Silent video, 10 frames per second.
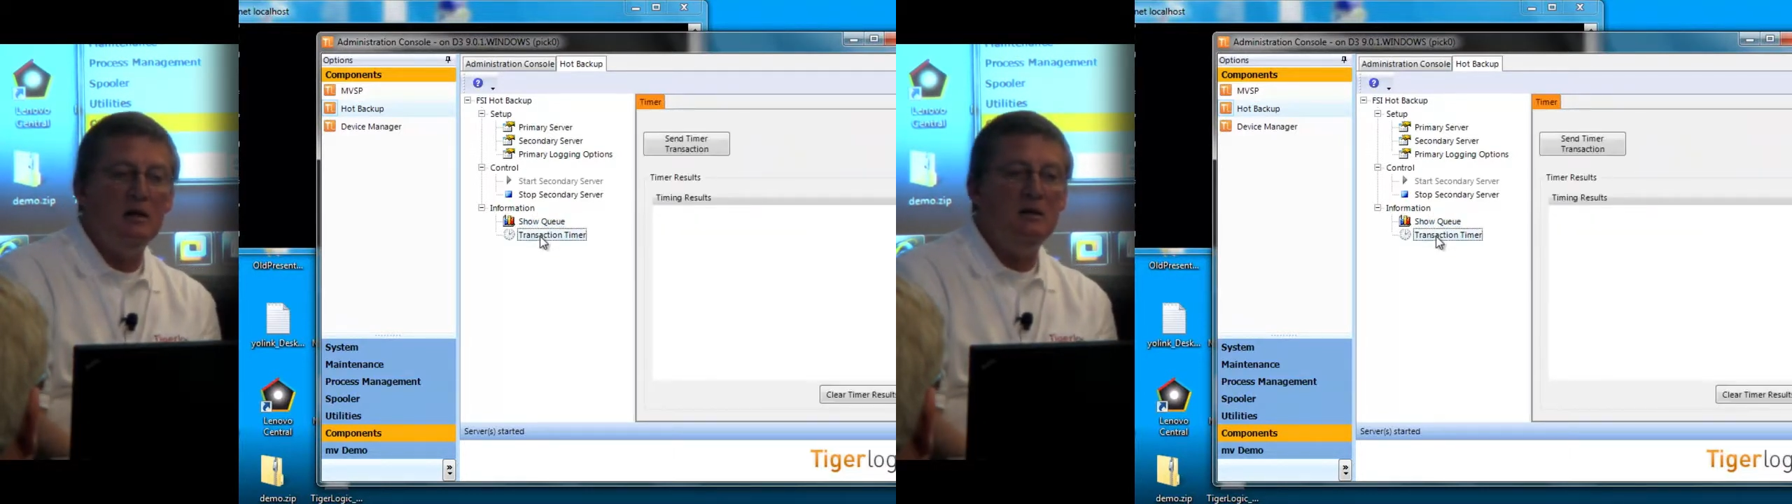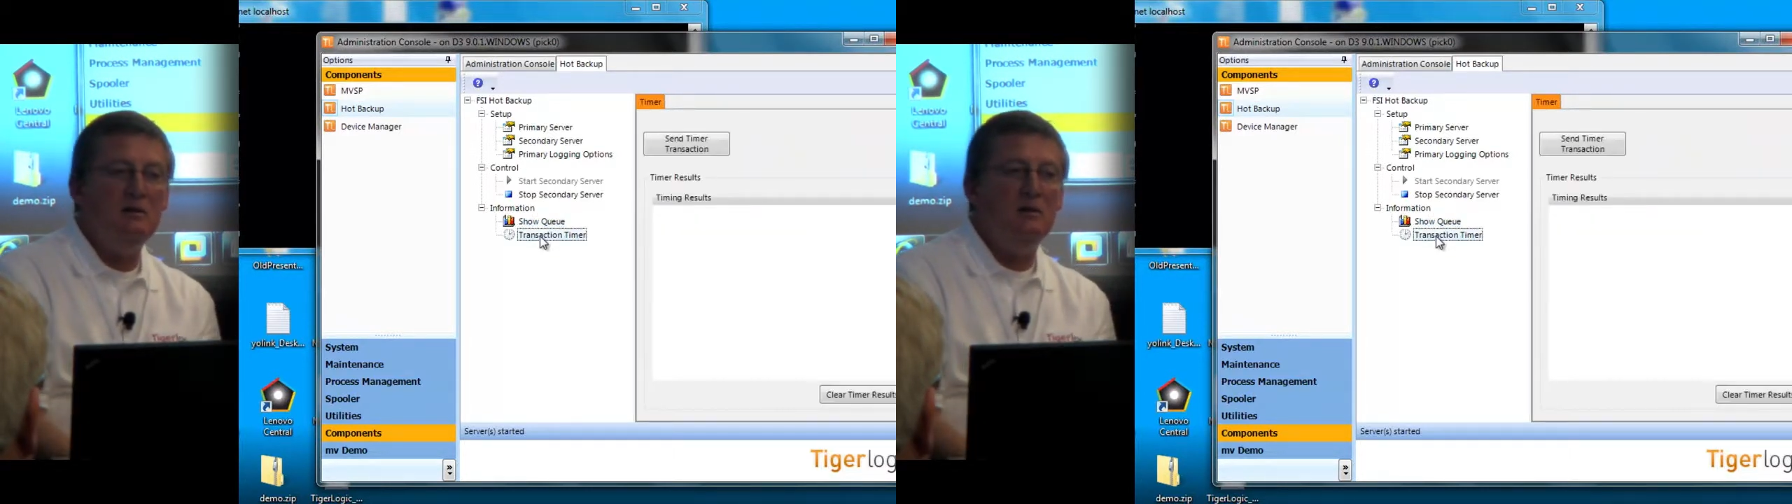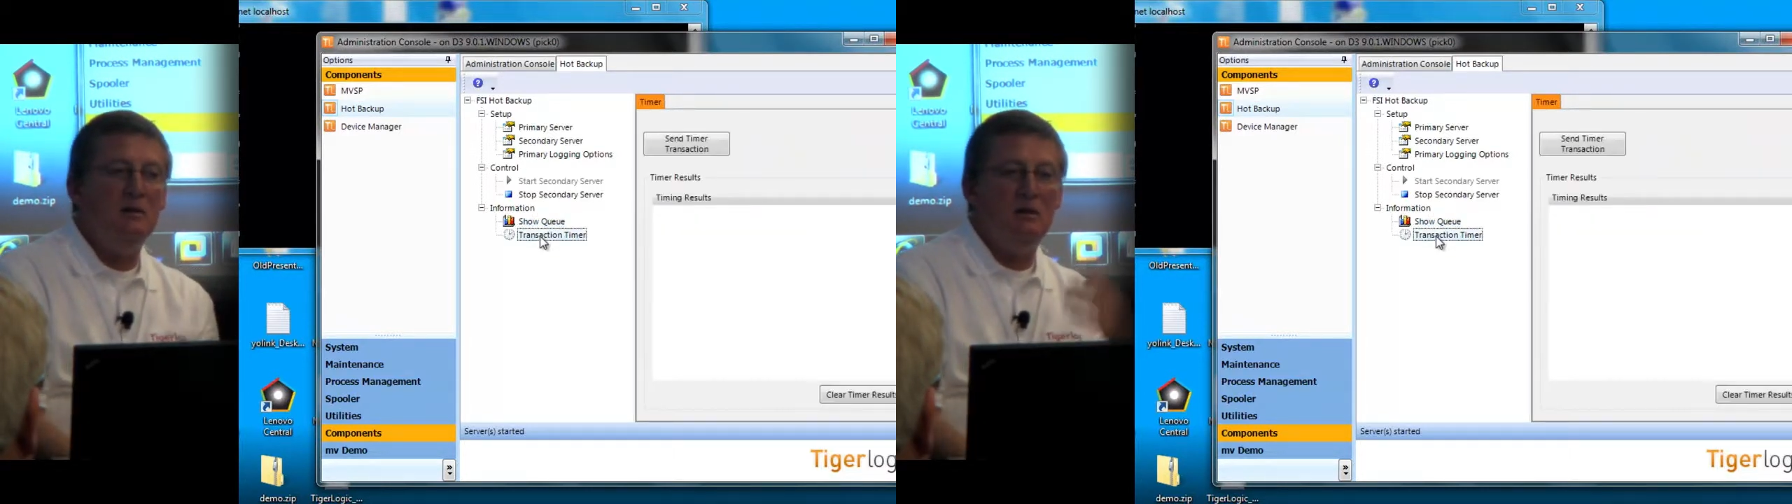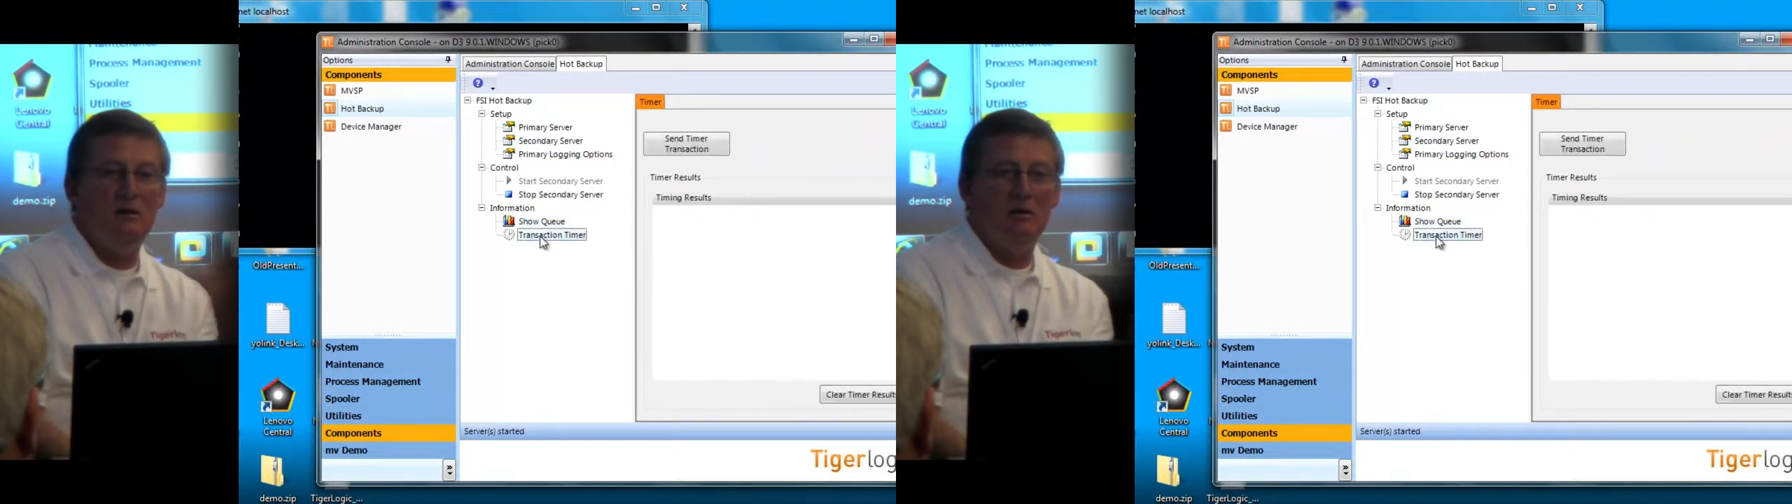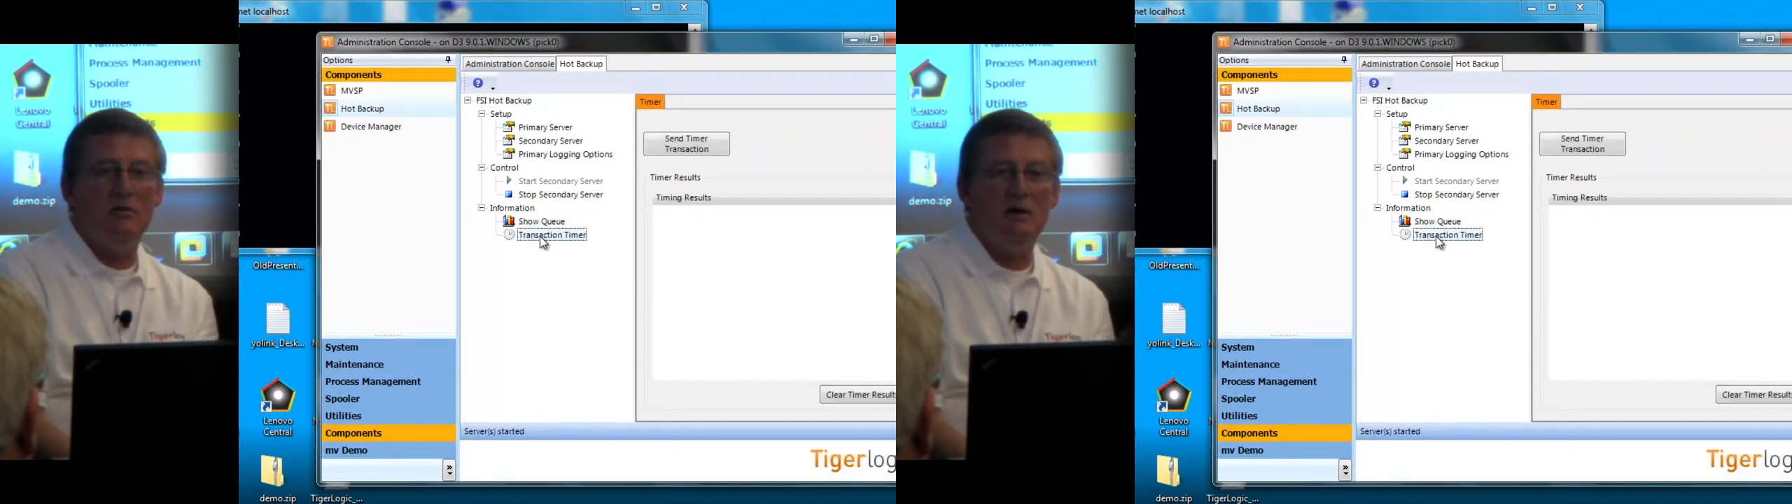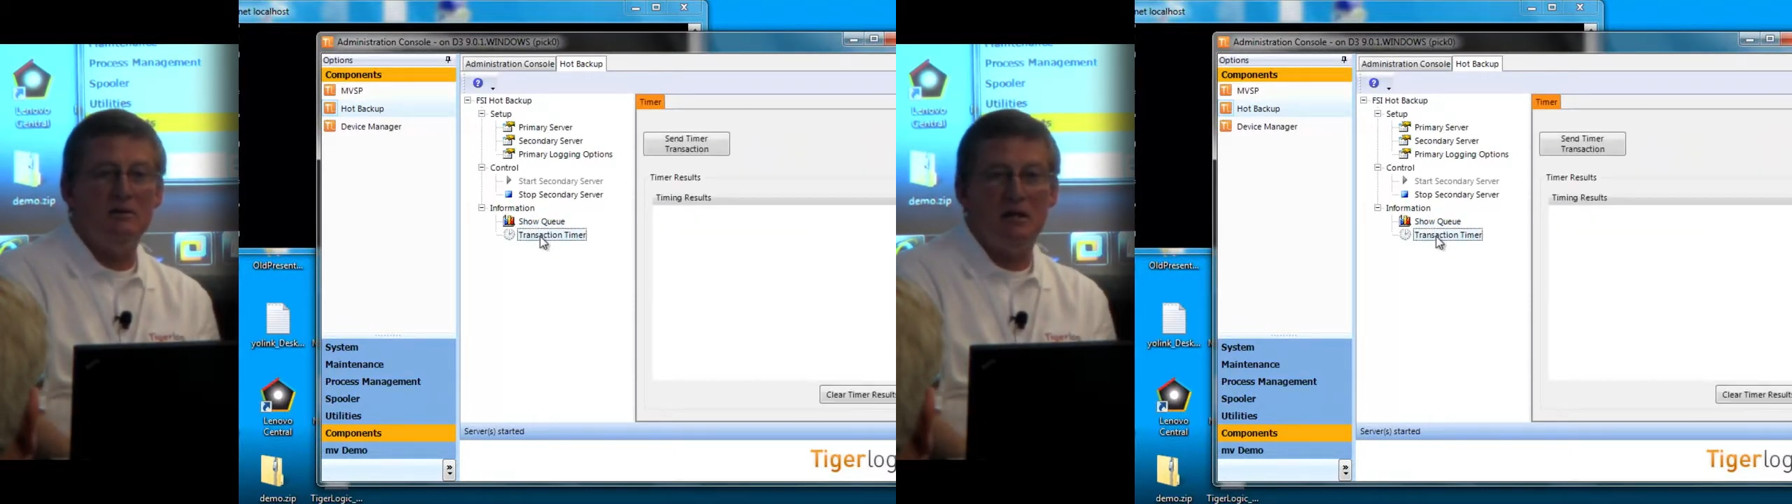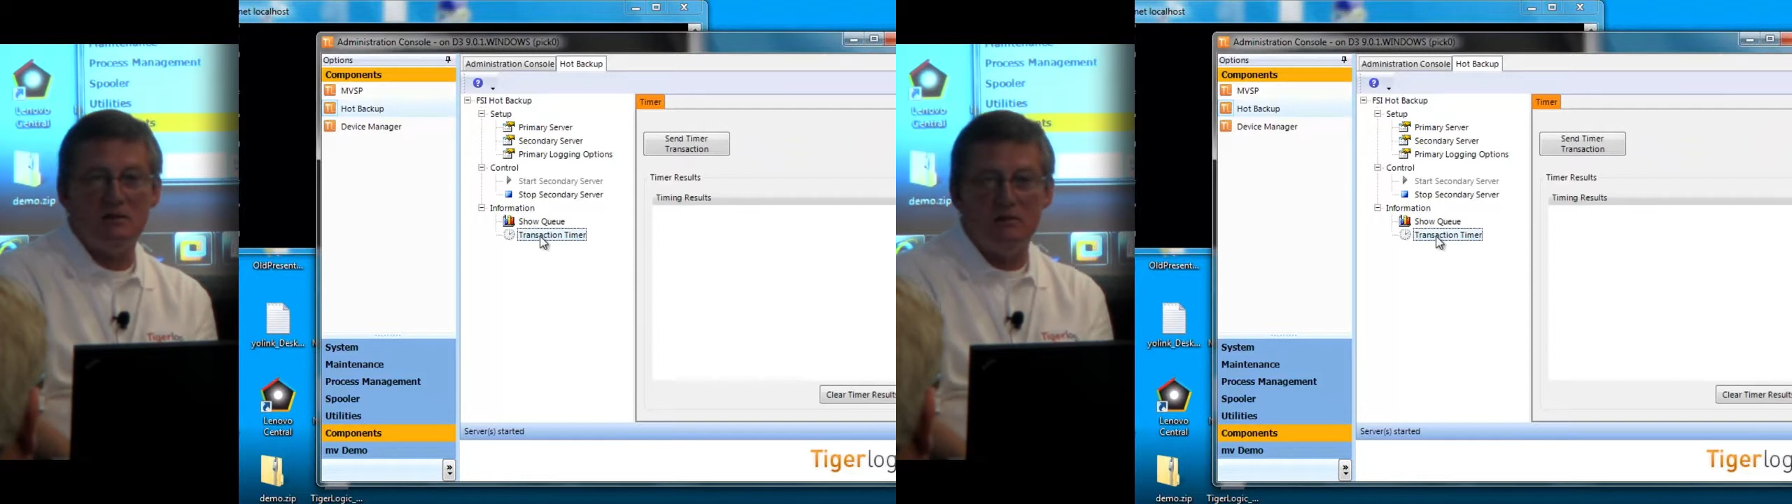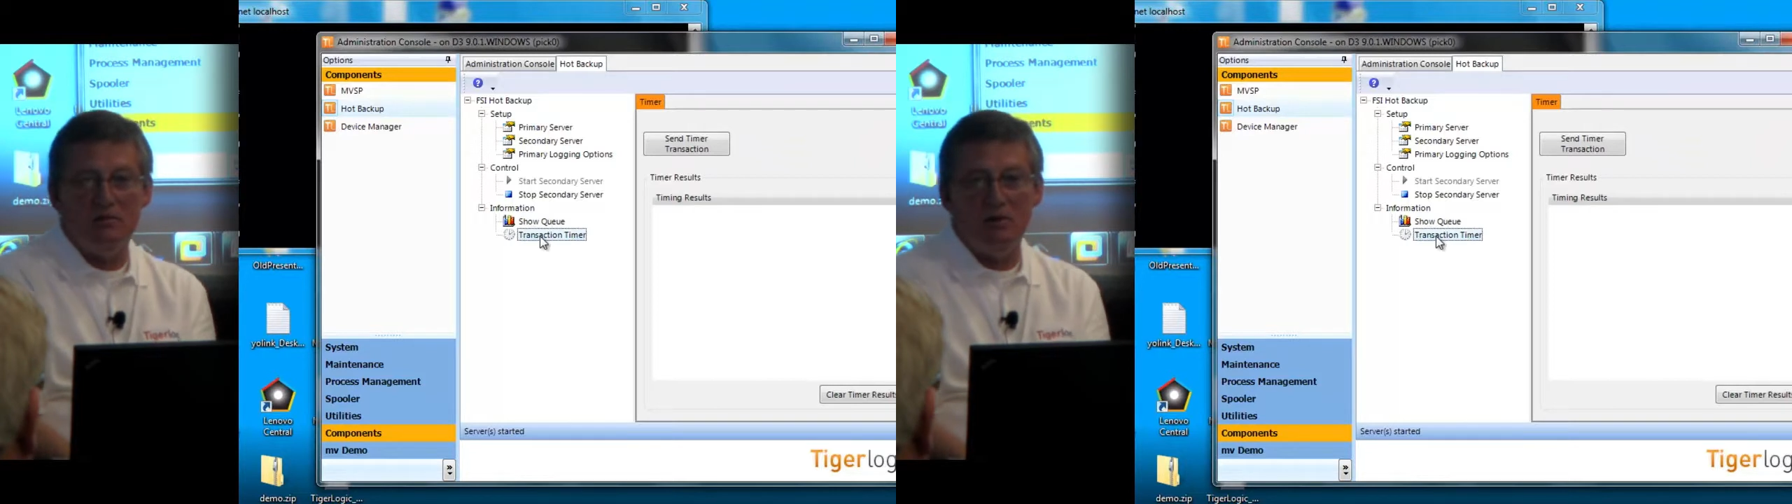into the
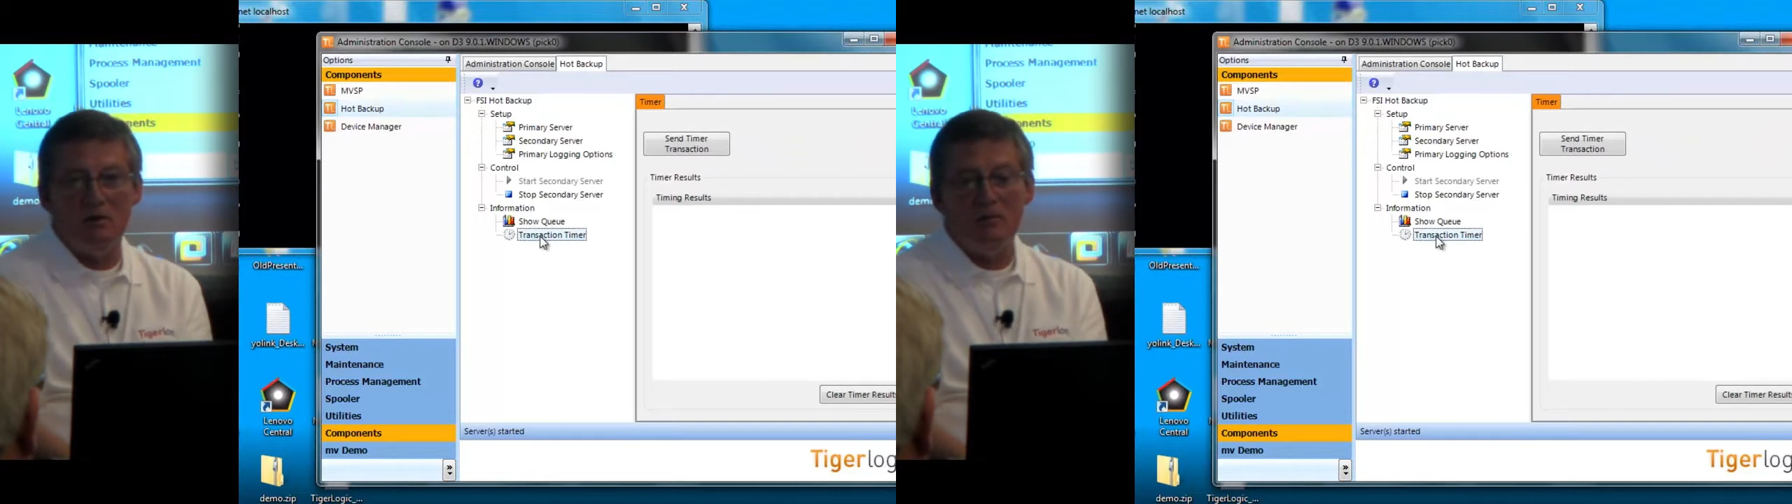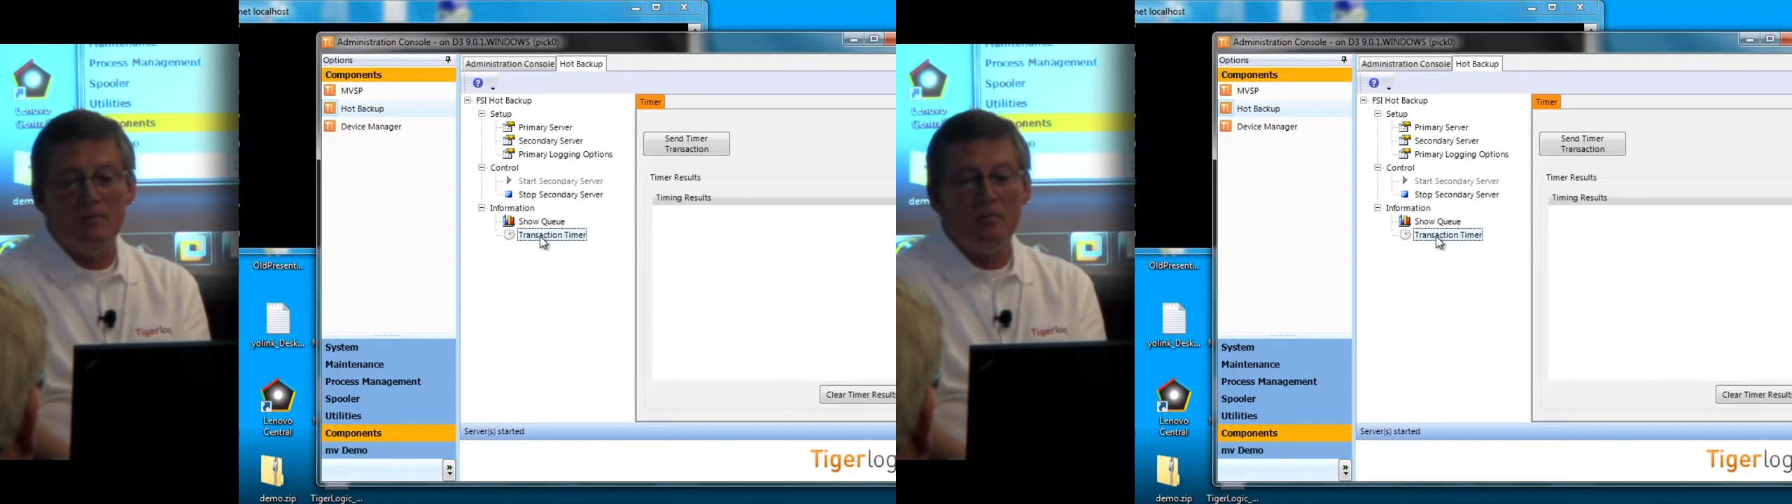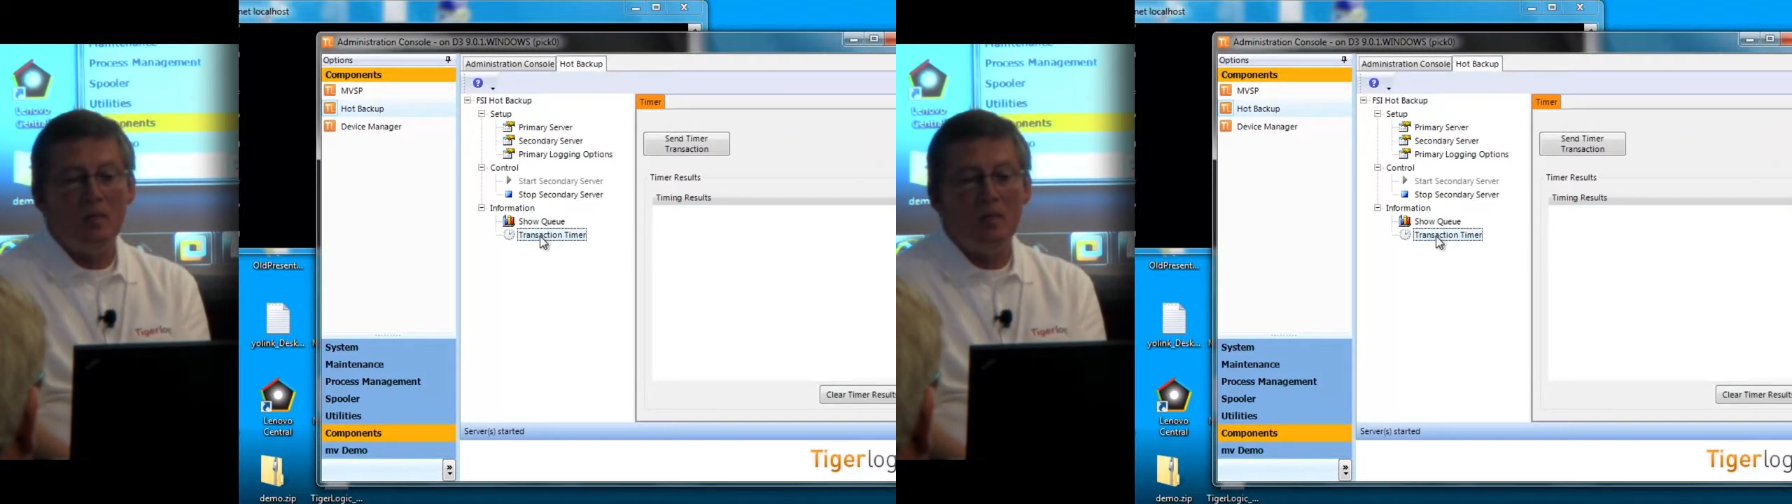transaction flow.